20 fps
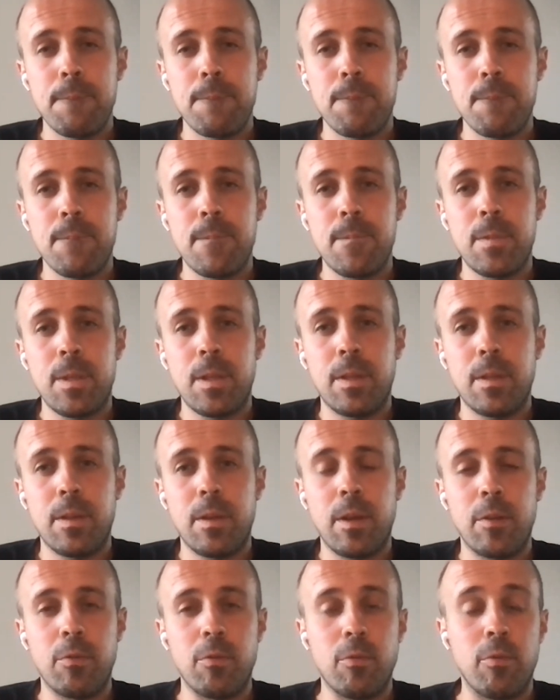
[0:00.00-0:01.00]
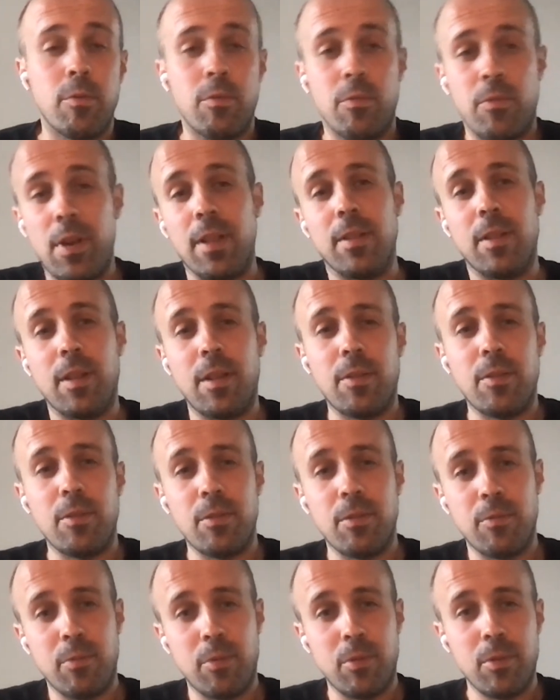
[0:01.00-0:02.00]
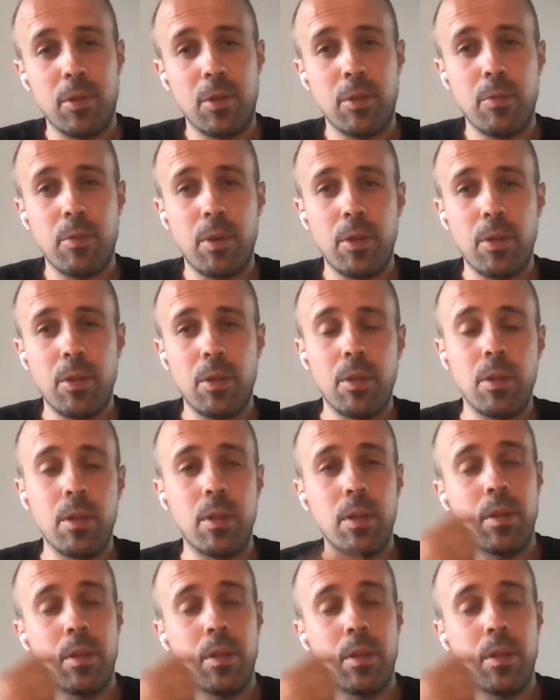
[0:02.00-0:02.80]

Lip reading: let's try to find answer for this question.